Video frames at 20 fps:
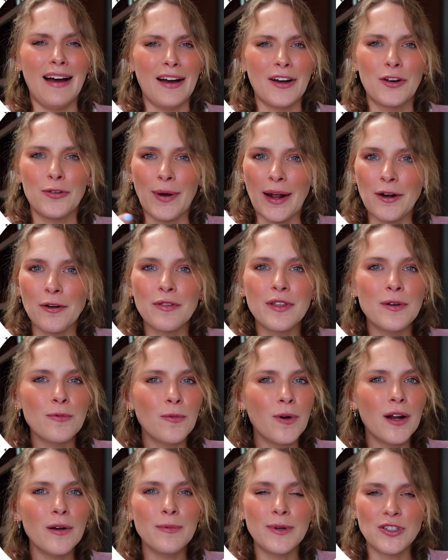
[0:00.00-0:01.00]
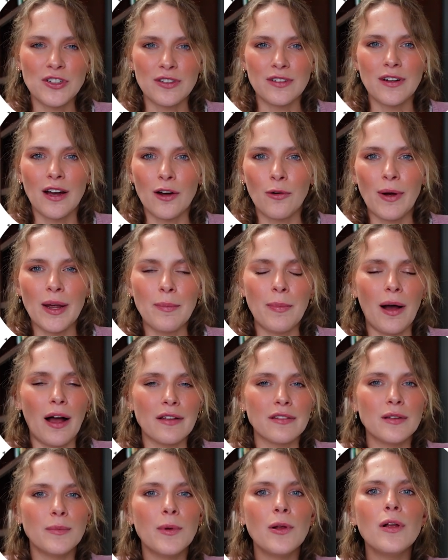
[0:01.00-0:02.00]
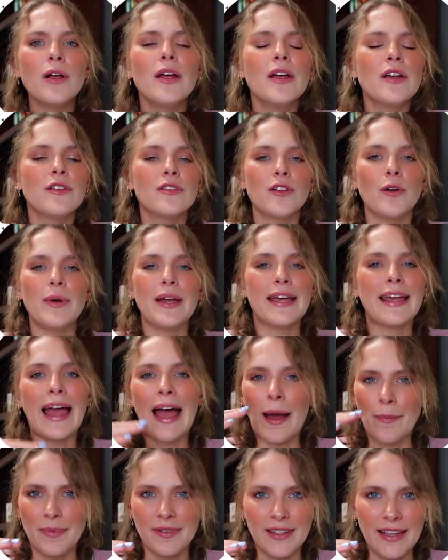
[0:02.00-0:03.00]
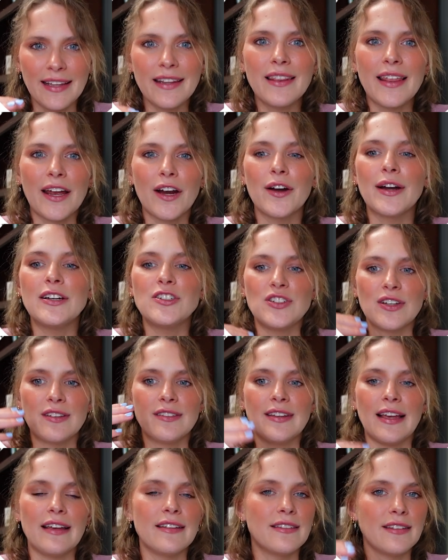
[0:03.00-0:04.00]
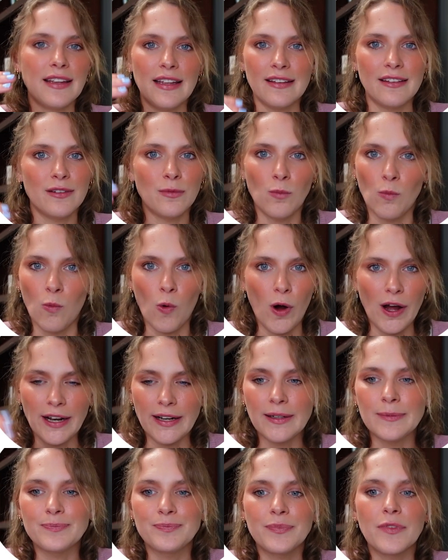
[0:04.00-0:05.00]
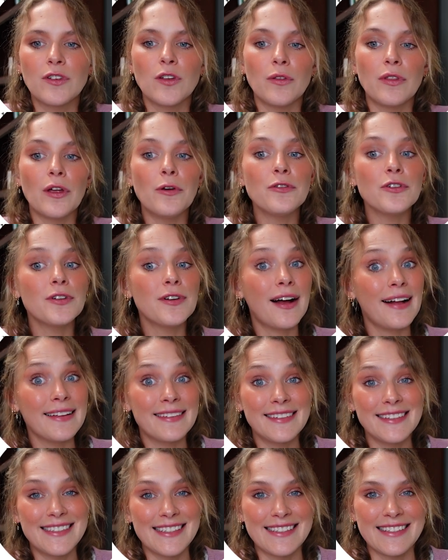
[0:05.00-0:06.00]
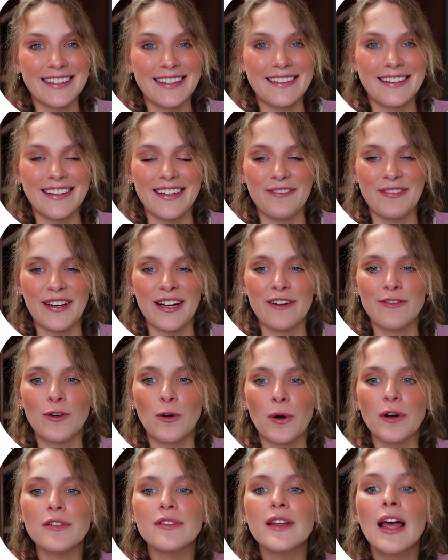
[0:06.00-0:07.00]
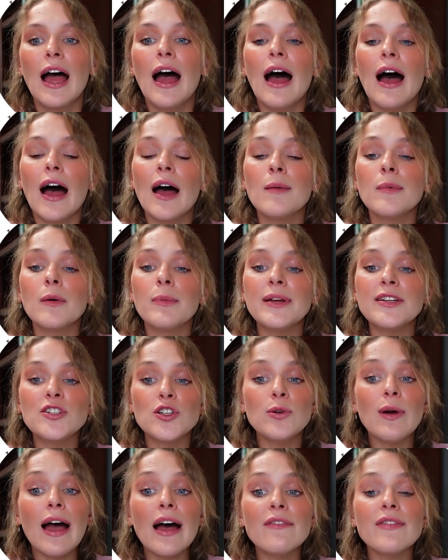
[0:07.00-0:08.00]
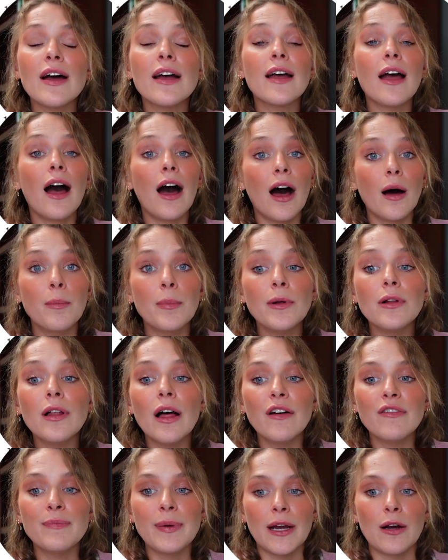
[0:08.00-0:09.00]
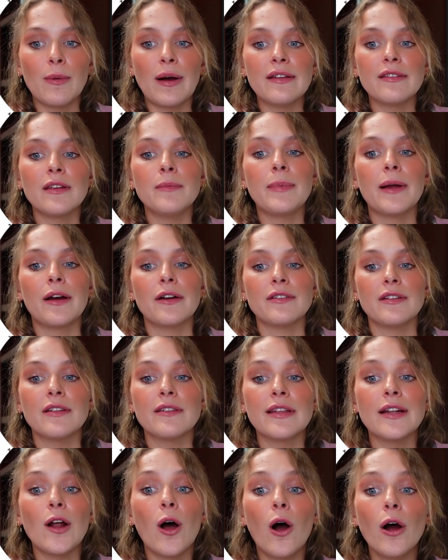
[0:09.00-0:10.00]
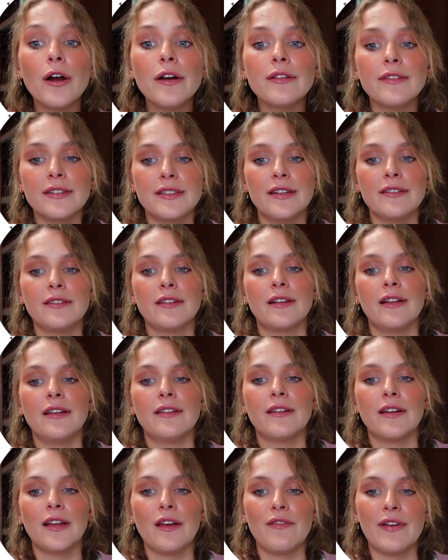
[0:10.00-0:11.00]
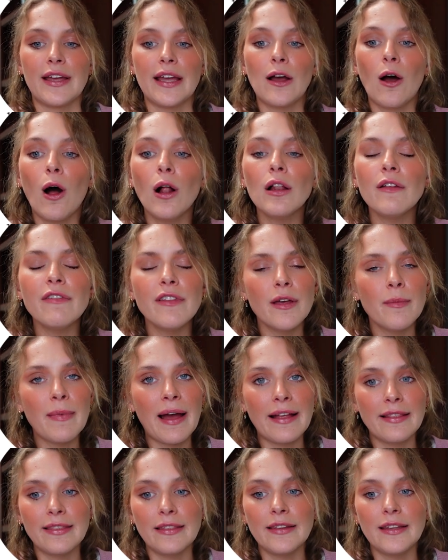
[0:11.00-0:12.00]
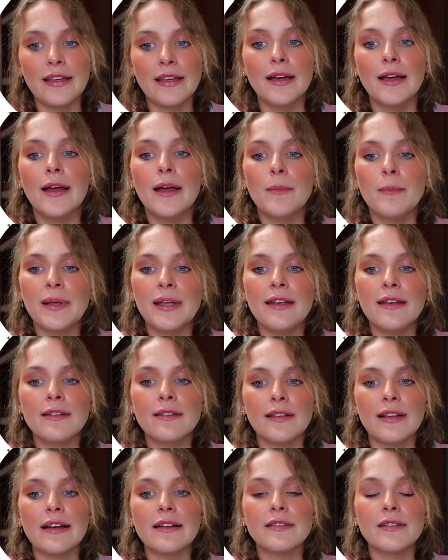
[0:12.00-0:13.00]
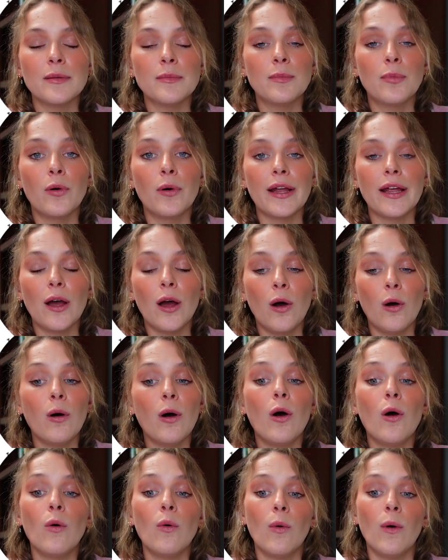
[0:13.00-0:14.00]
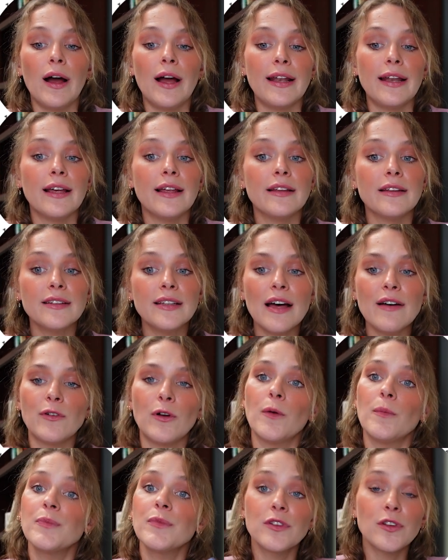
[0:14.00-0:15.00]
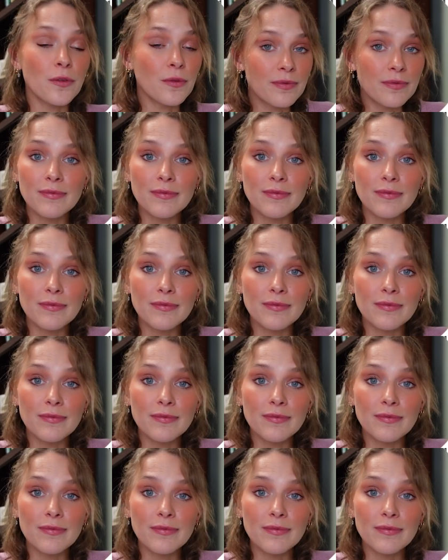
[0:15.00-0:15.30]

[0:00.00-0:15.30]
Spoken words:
greater than 1, which is not quite possible. So it caps it there and just says it's 1. So those are not statistically significant, of course. But we do have a couple of pairwise comparisons that are statistically significant, all of them at the p is less than 0.001 level. So